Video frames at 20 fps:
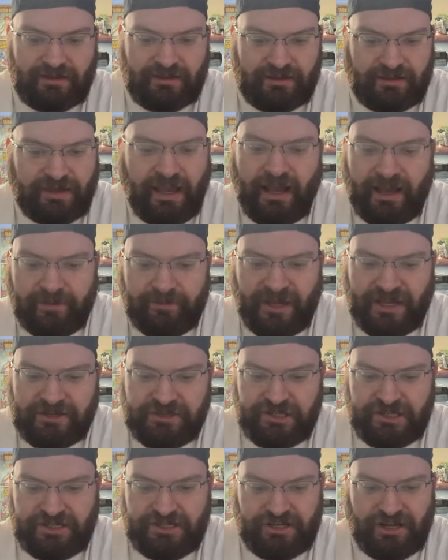Yeah, I'm
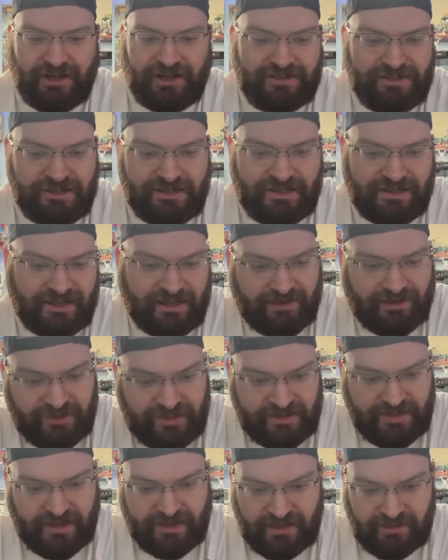actually shocked you didn't have
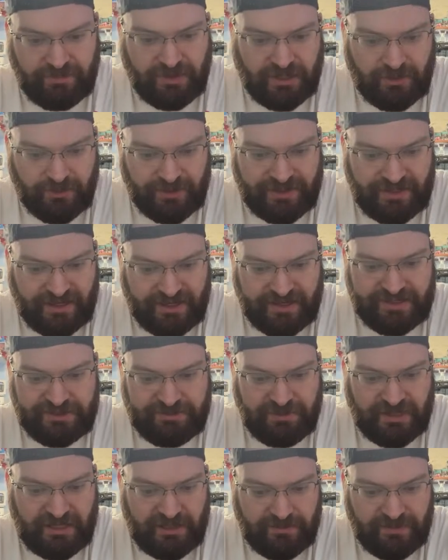to take it apart with an
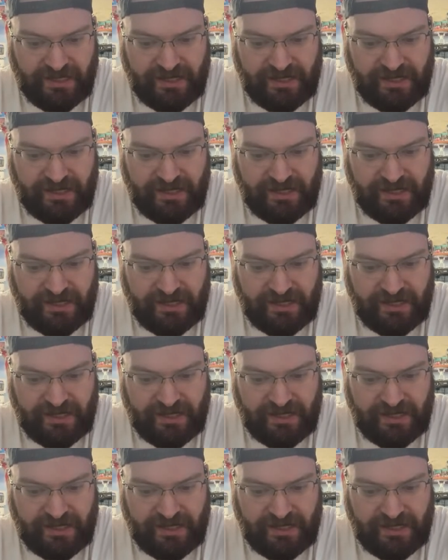HP,